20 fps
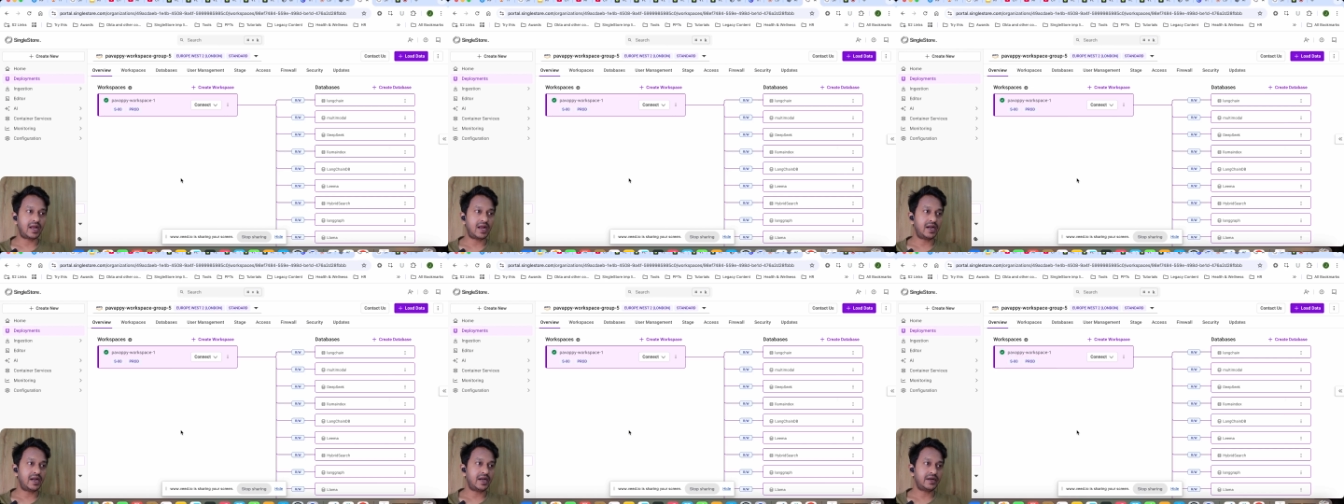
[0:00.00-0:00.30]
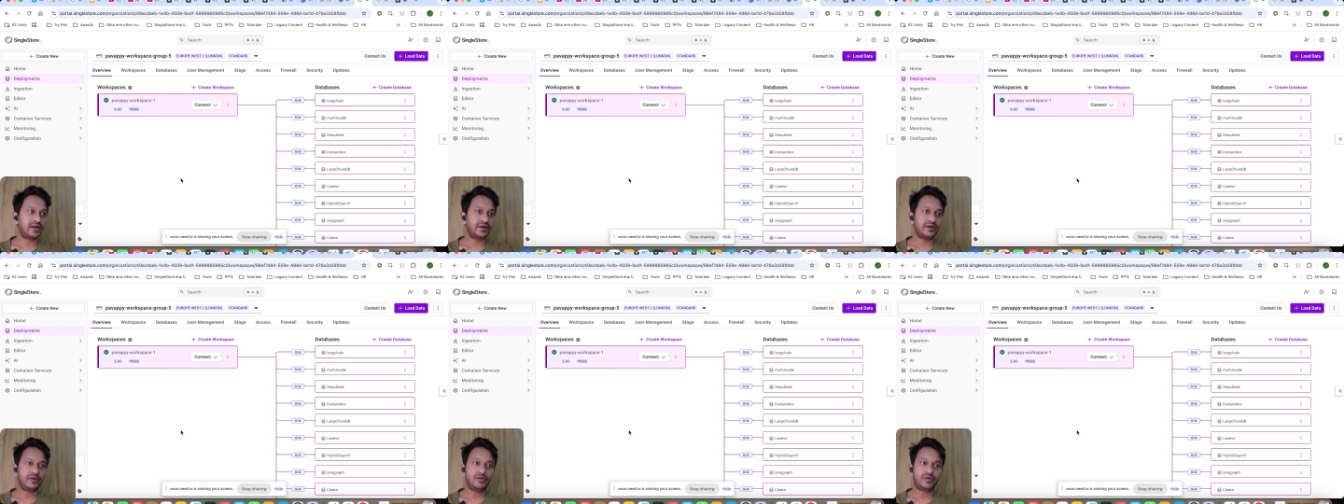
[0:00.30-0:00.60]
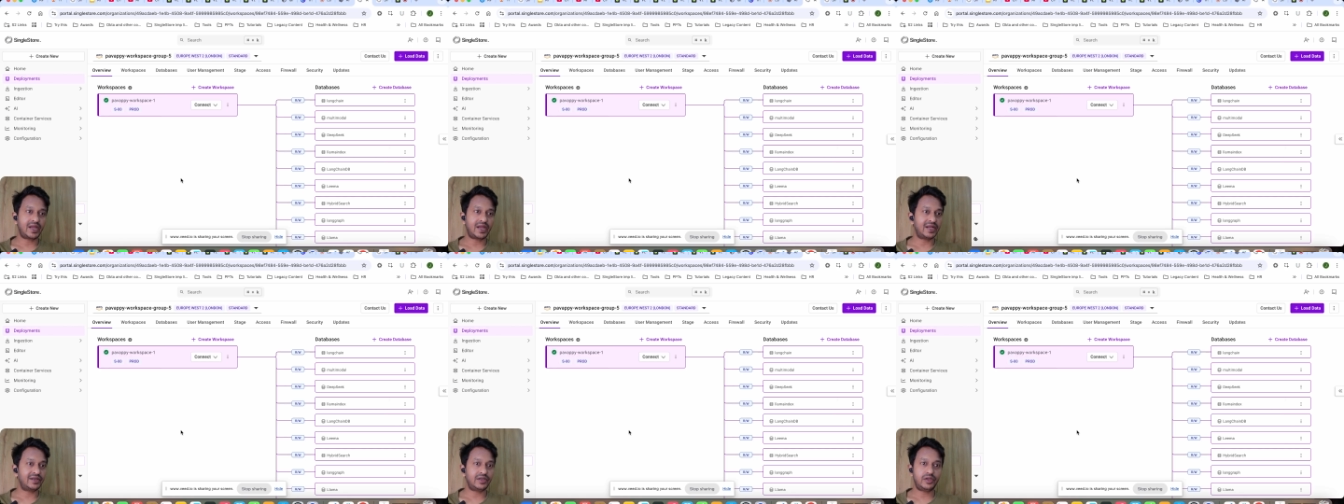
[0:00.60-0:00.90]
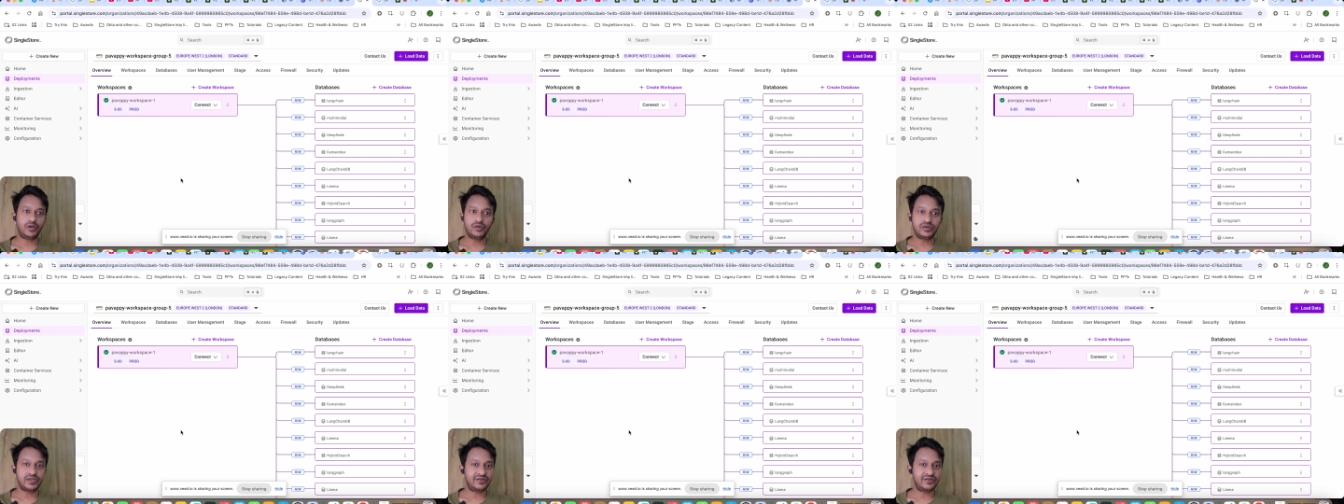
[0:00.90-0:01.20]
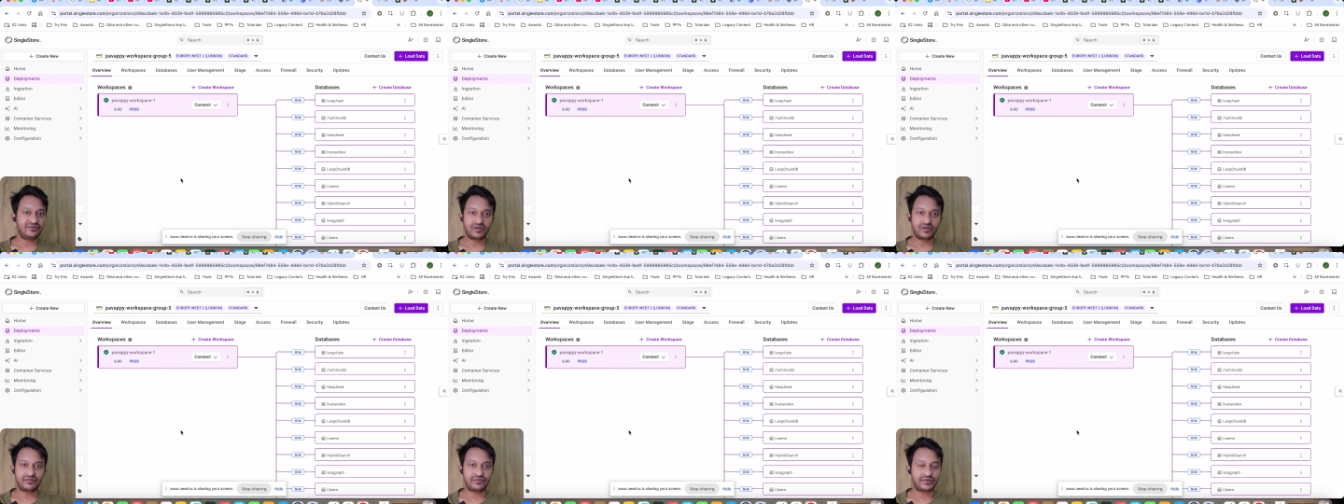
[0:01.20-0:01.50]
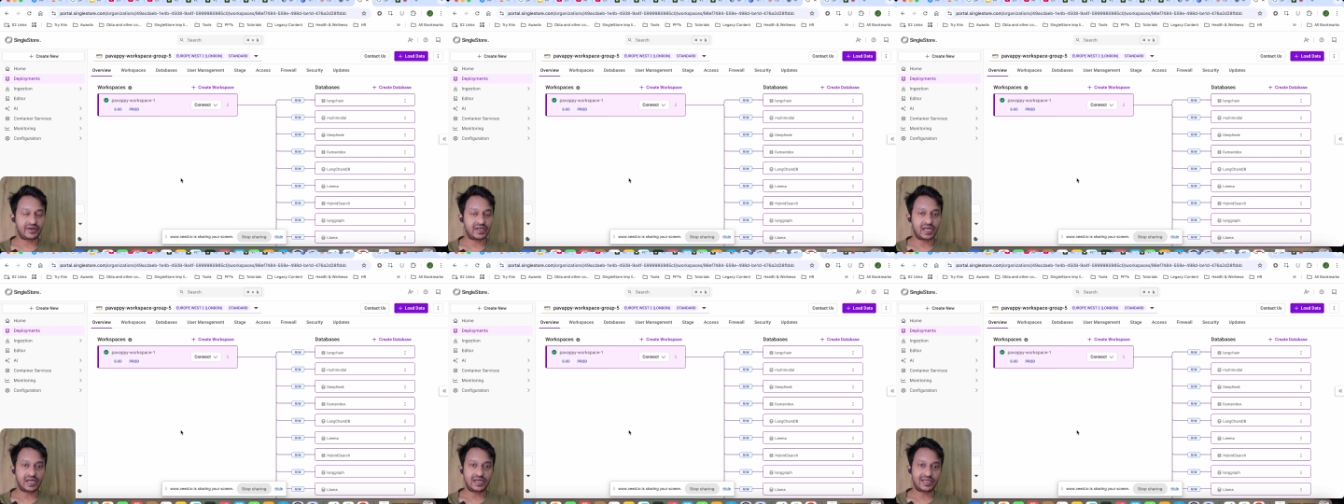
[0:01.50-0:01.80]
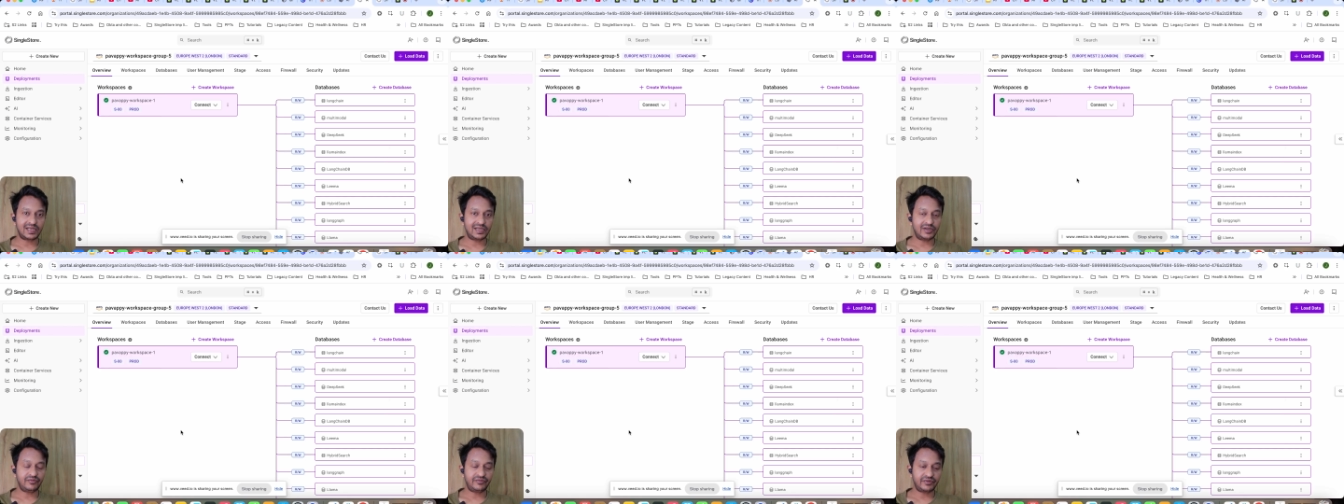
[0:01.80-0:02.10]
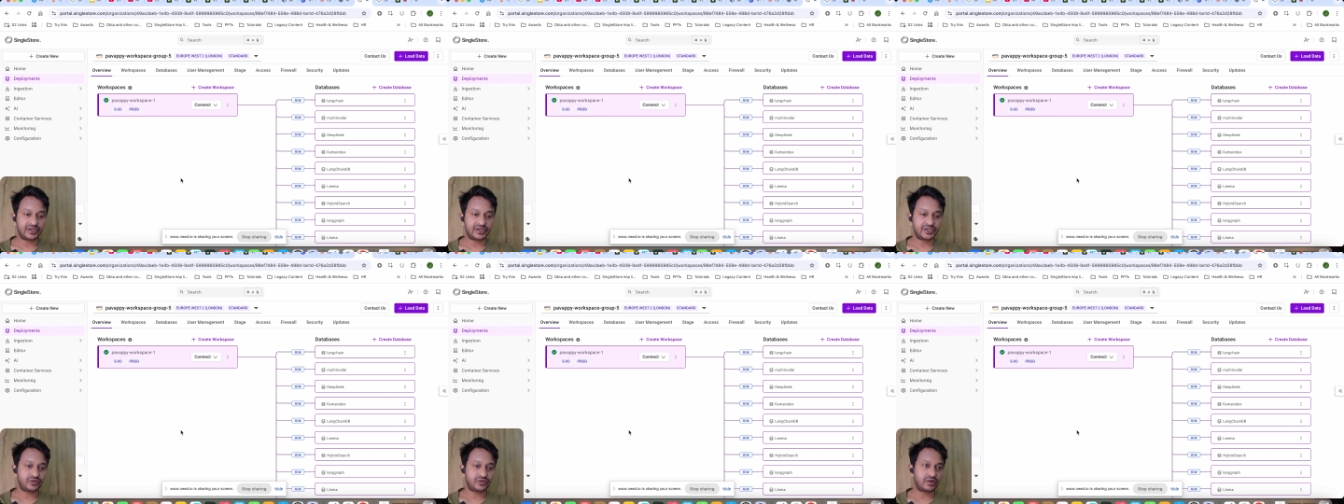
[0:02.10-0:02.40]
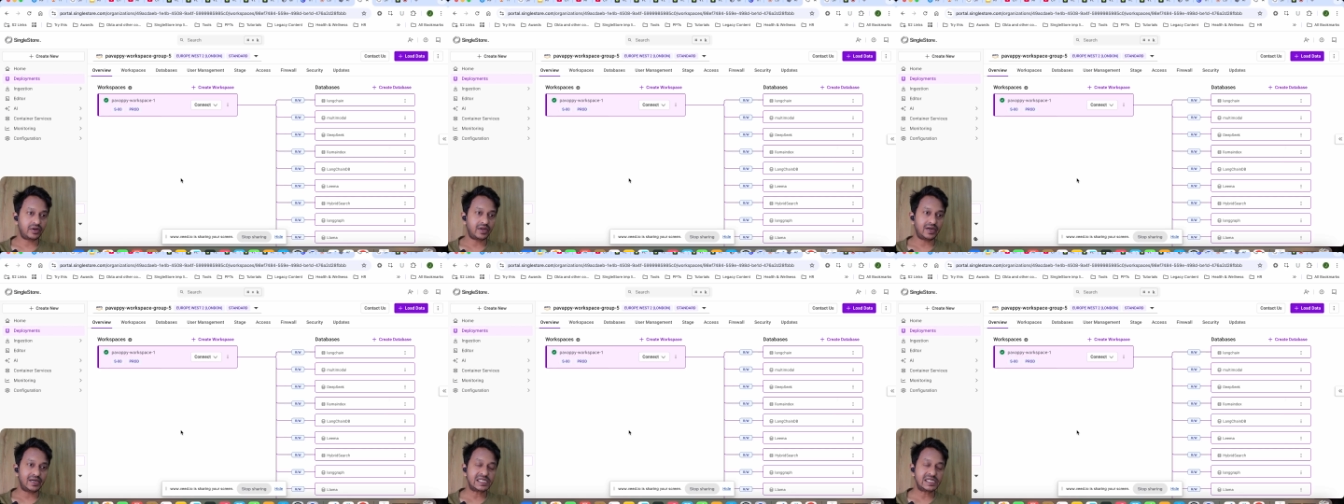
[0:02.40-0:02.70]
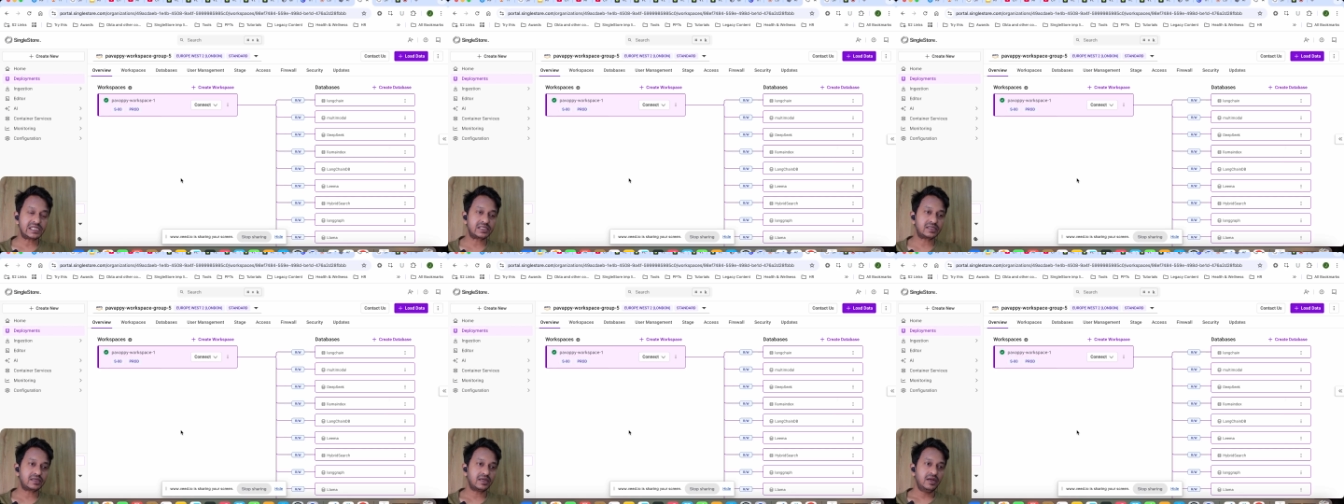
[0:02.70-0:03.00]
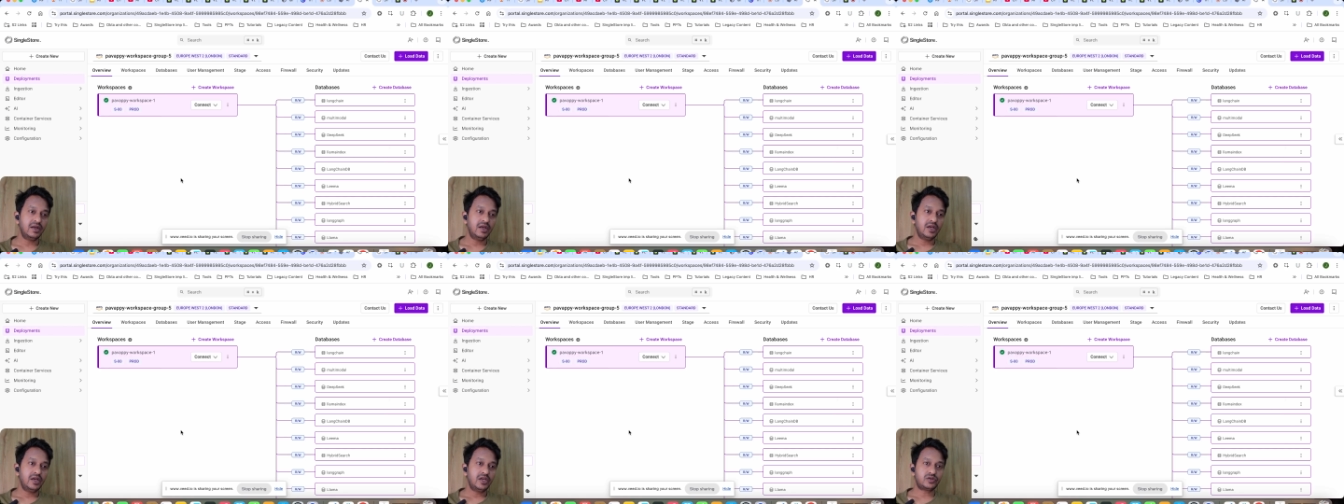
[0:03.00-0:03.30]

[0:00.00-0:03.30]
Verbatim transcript: and you can use it for free until you finish your credits.